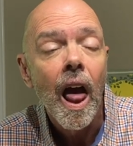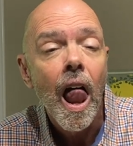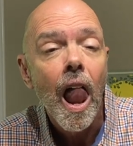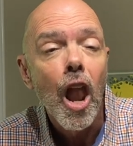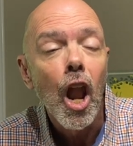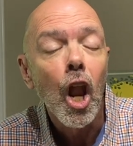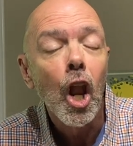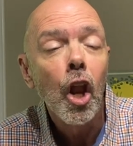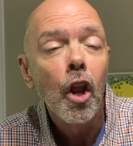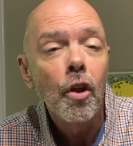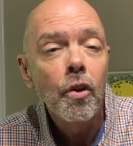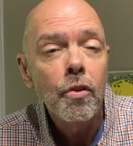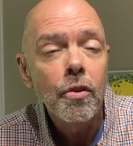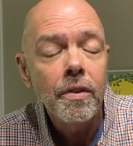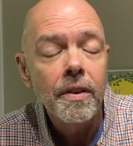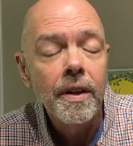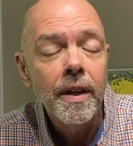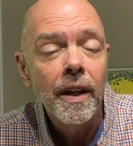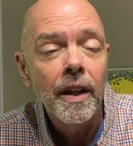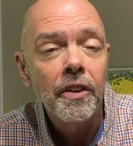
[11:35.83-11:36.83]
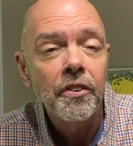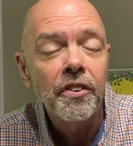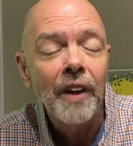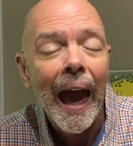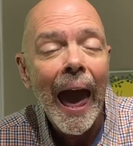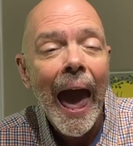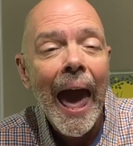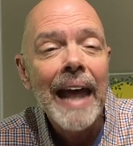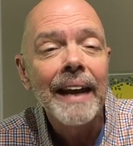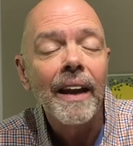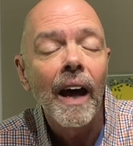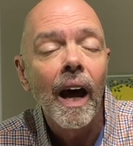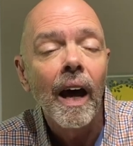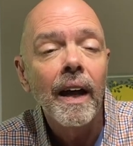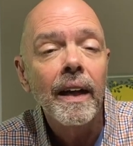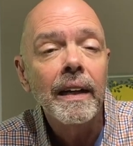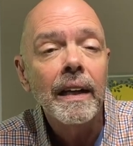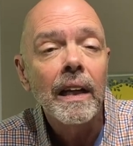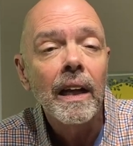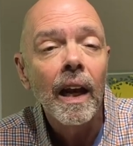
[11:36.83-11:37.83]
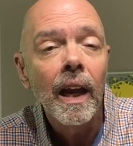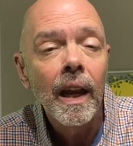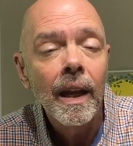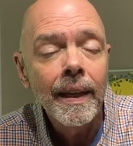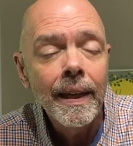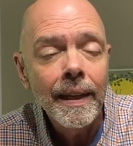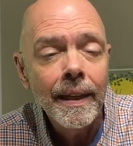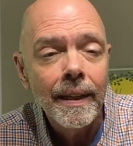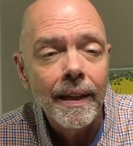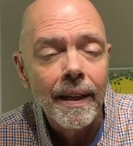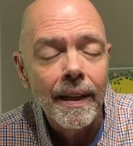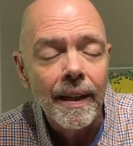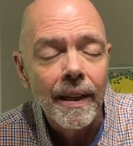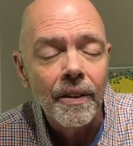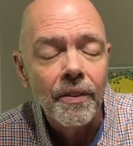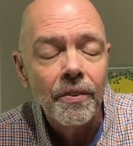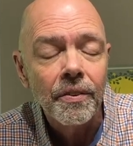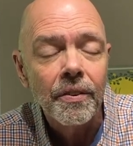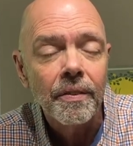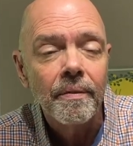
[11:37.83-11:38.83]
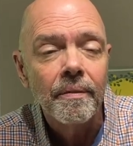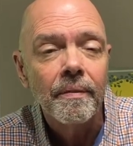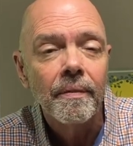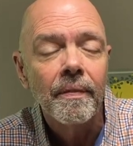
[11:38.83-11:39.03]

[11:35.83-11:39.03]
lewdness, and uncleanness.